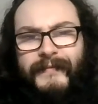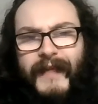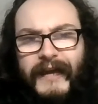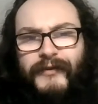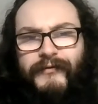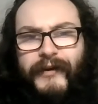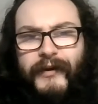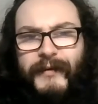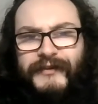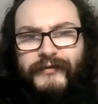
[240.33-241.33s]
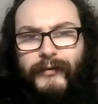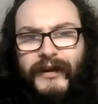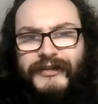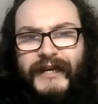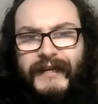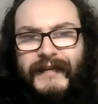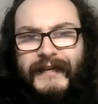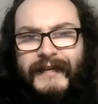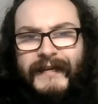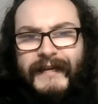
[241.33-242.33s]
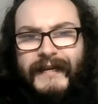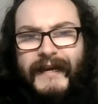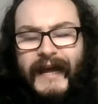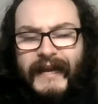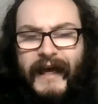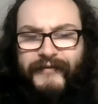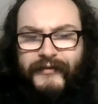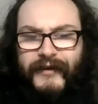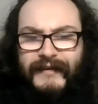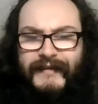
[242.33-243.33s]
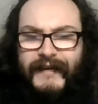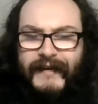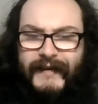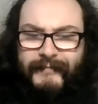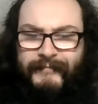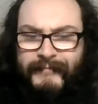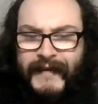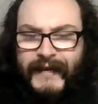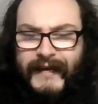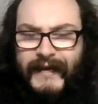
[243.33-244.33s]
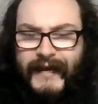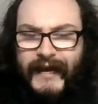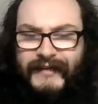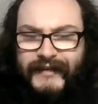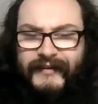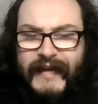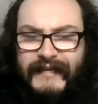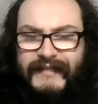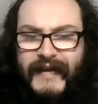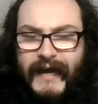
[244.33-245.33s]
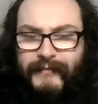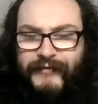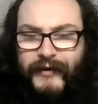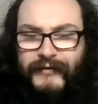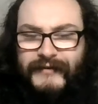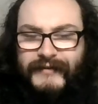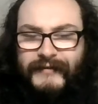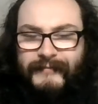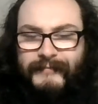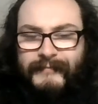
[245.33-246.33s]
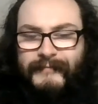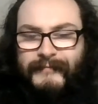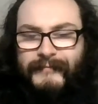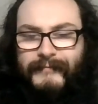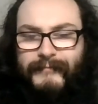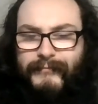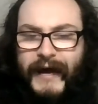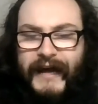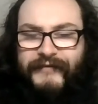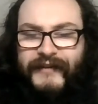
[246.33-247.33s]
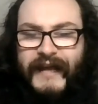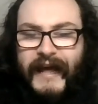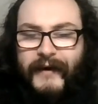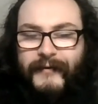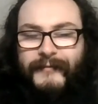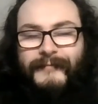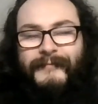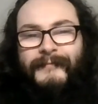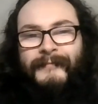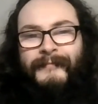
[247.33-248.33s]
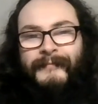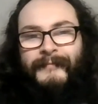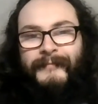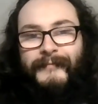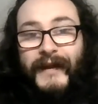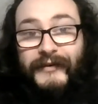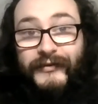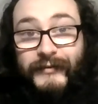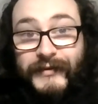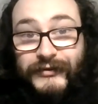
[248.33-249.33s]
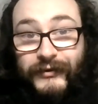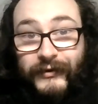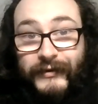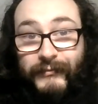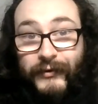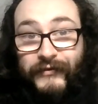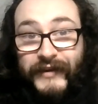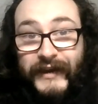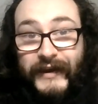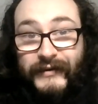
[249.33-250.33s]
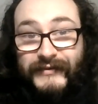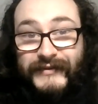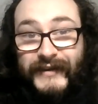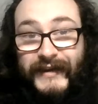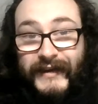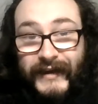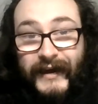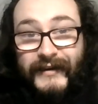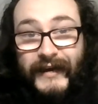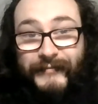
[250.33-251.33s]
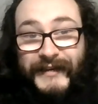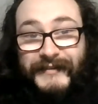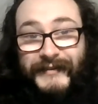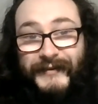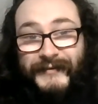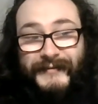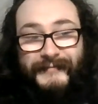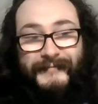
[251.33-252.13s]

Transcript: thank you very much for watching, and have a great day. Until next time, folks, bye for now, and you can be sure that more videos are coming soon.